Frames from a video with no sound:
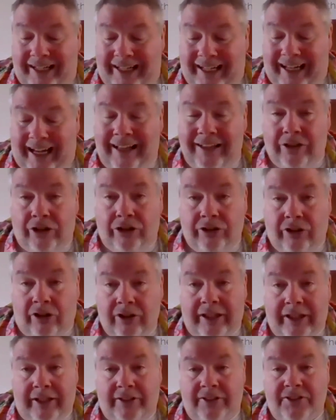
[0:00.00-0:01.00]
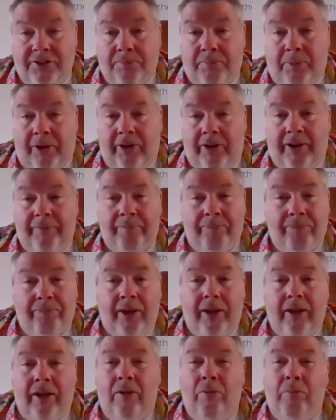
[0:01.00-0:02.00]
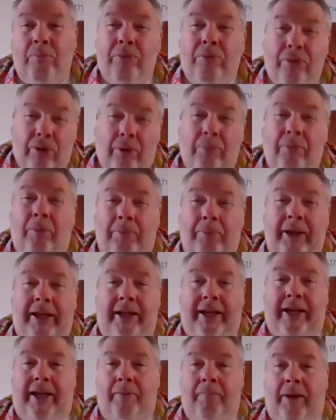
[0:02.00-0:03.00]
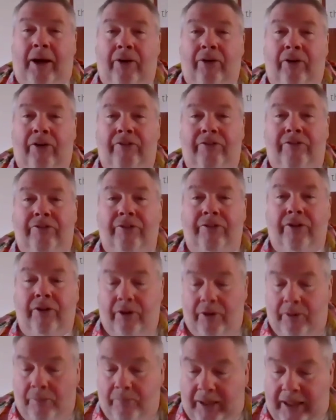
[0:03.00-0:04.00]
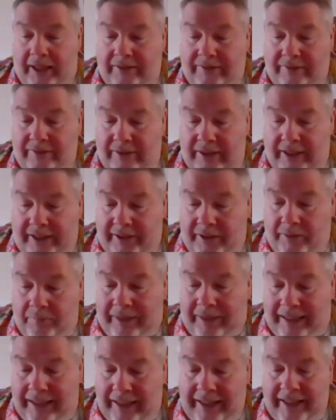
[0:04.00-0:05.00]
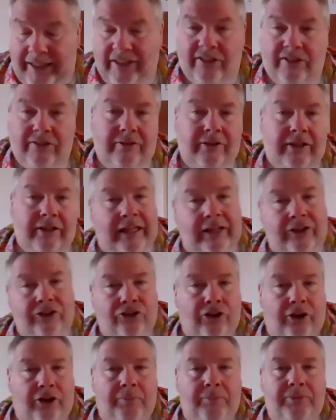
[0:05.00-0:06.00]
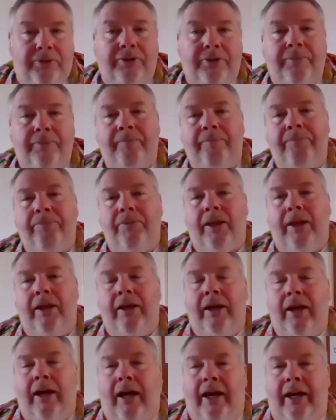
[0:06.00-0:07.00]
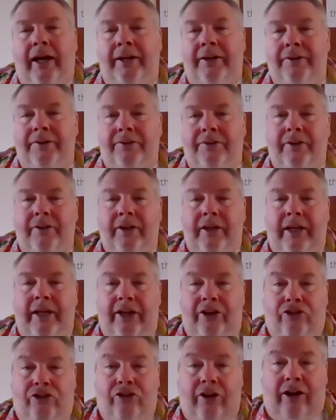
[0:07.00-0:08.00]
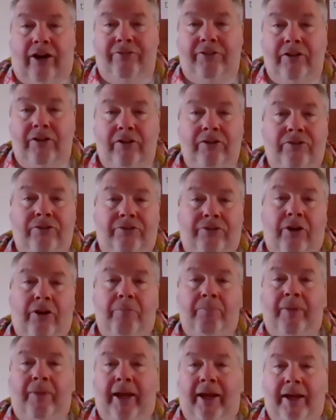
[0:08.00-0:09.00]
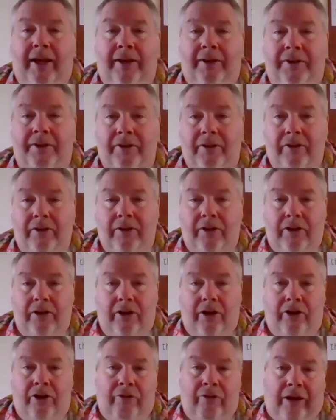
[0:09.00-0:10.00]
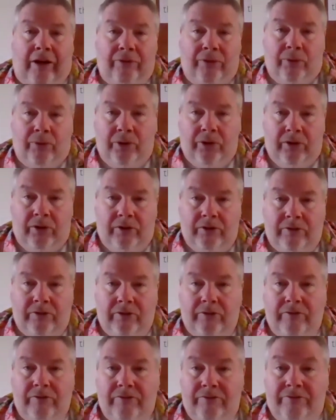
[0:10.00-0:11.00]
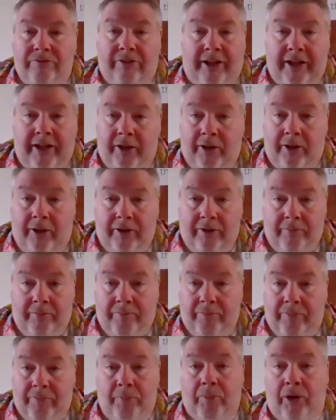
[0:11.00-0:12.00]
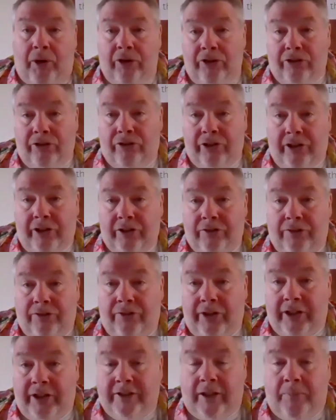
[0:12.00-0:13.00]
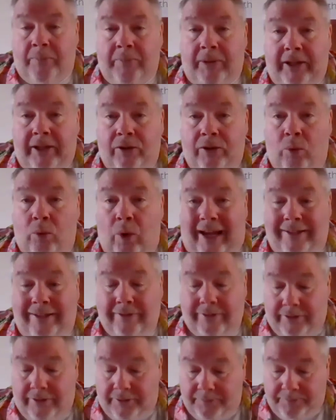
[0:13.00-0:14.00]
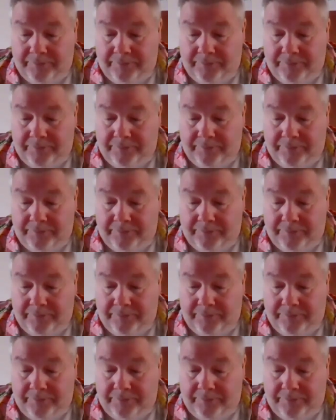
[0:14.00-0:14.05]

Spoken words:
alcohol in a spirit probably came out of places like the Middle East, Egypt, and it traveled from there around the world via the monasteries, for example, in the West.